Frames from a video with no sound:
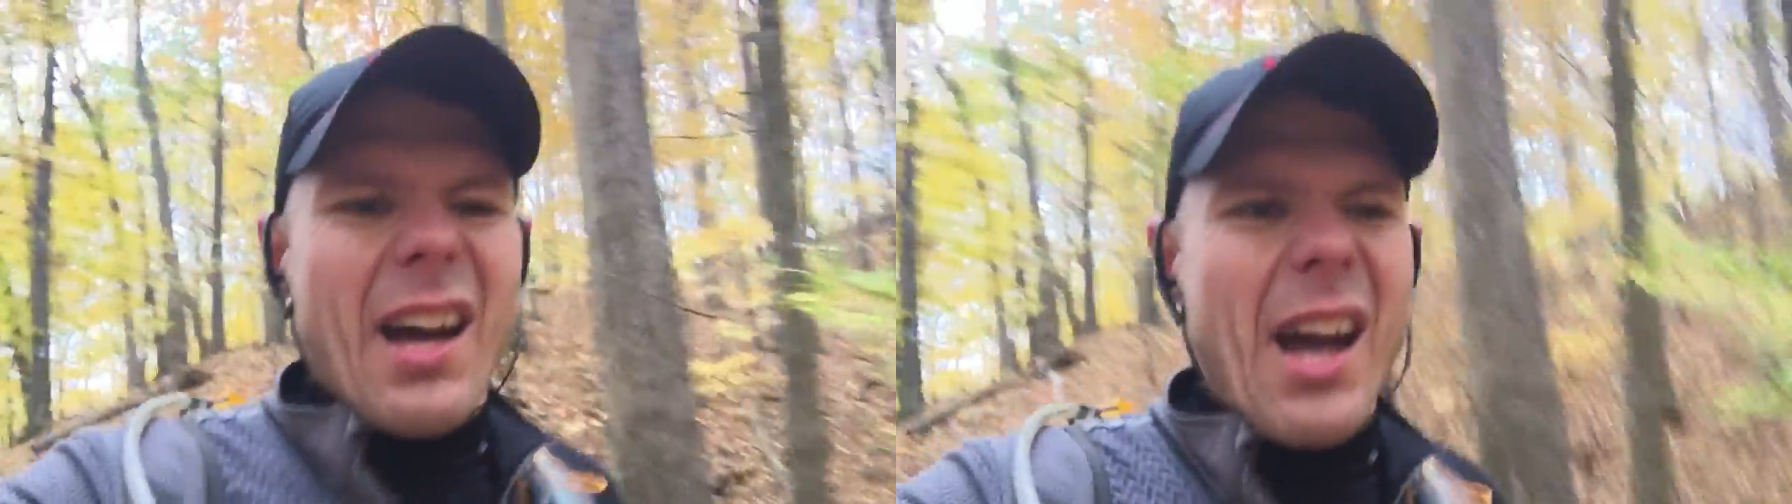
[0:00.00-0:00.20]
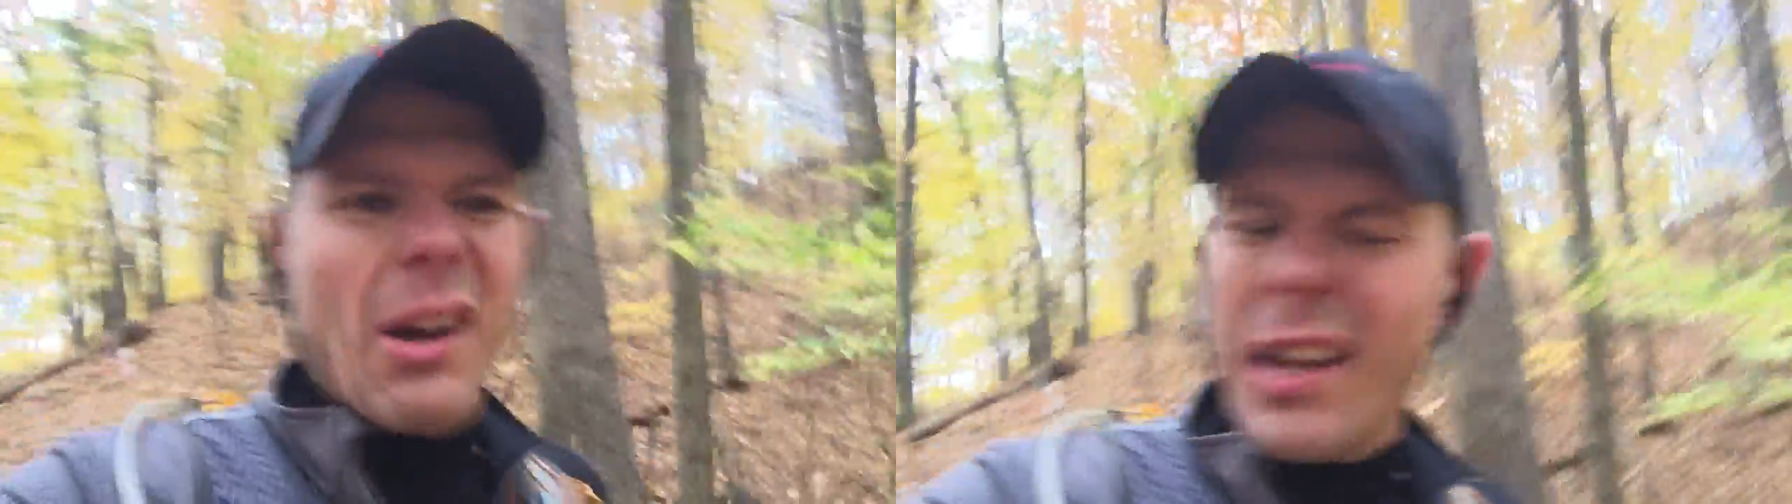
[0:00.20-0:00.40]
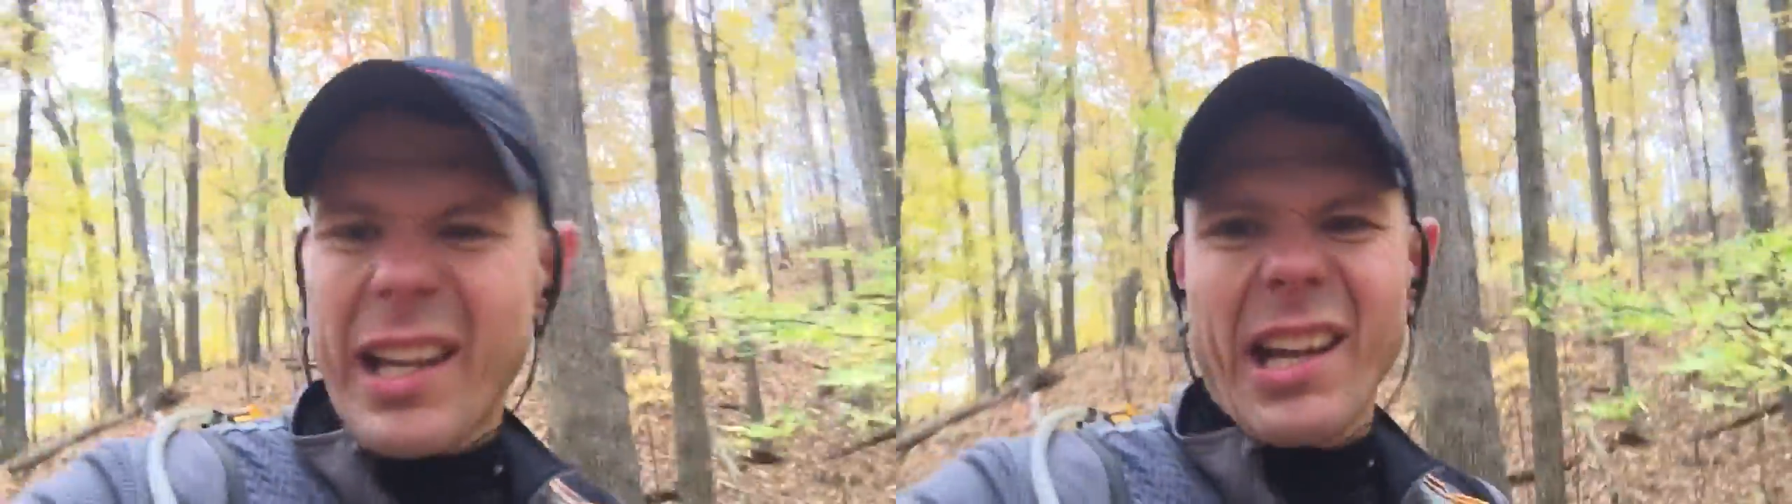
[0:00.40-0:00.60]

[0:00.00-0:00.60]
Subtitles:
I don't like